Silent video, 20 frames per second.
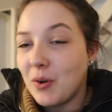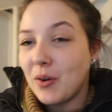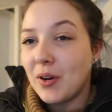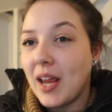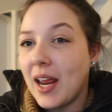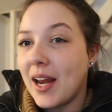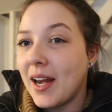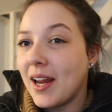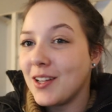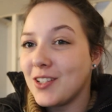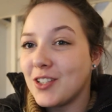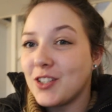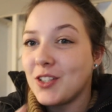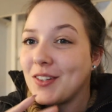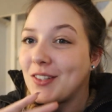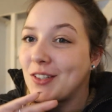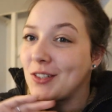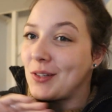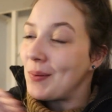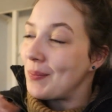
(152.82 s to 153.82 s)
morning has
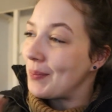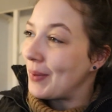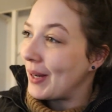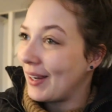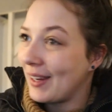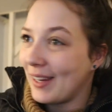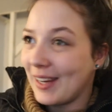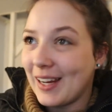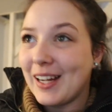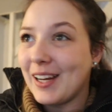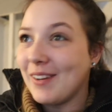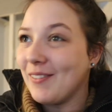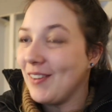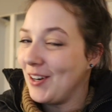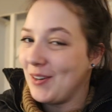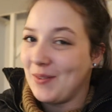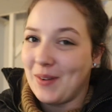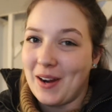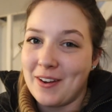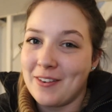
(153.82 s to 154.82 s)
just completely
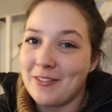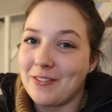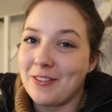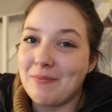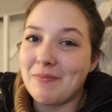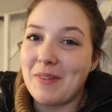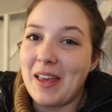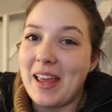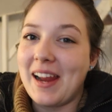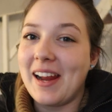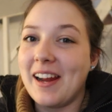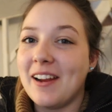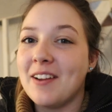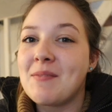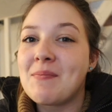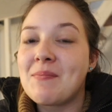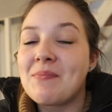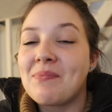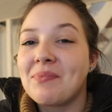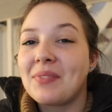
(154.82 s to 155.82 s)
run away from me.
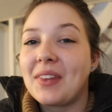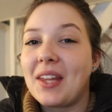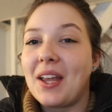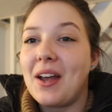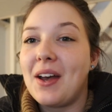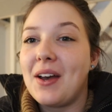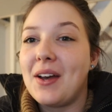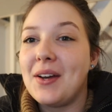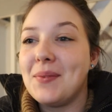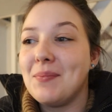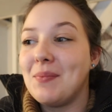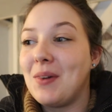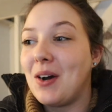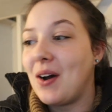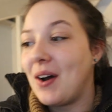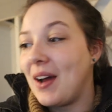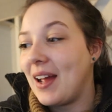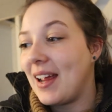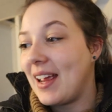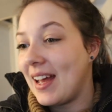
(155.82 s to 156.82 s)

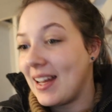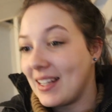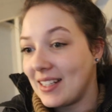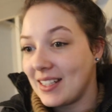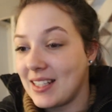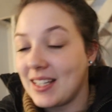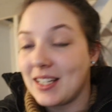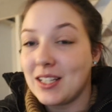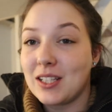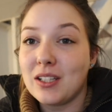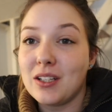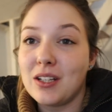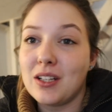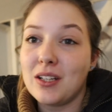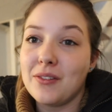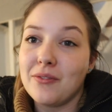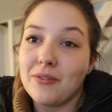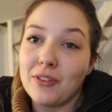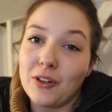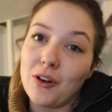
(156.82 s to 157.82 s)
I edited
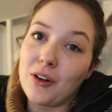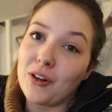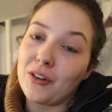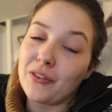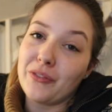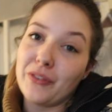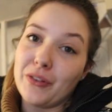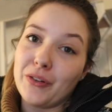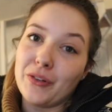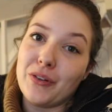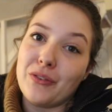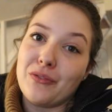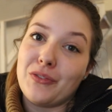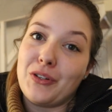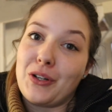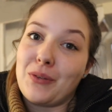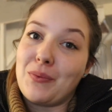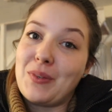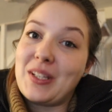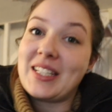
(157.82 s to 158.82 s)
the vlog for
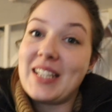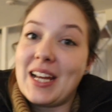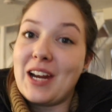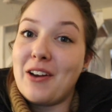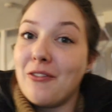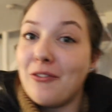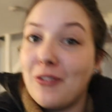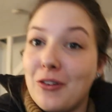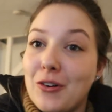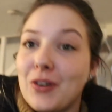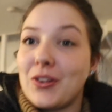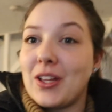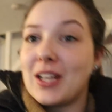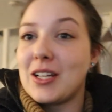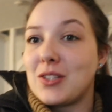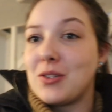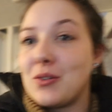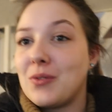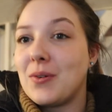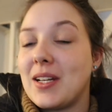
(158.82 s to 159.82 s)
Vlogmas Day 4.
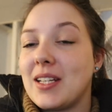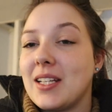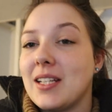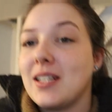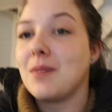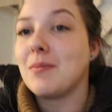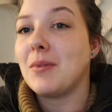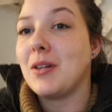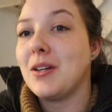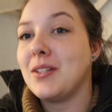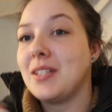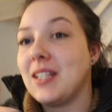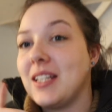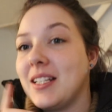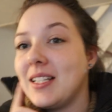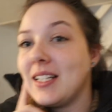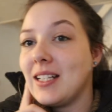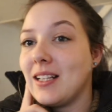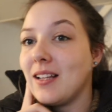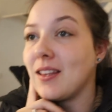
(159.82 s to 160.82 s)
That's already and
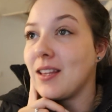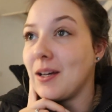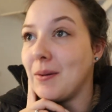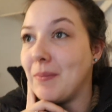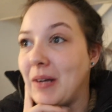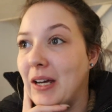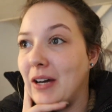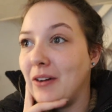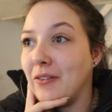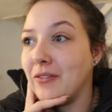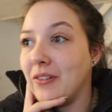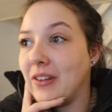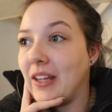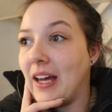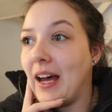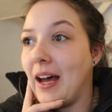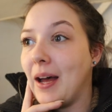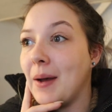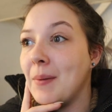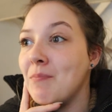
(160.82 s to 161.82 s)
uploaded. Did the thumbnail for
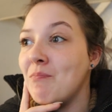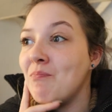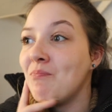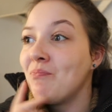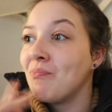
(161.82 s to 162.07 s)
that.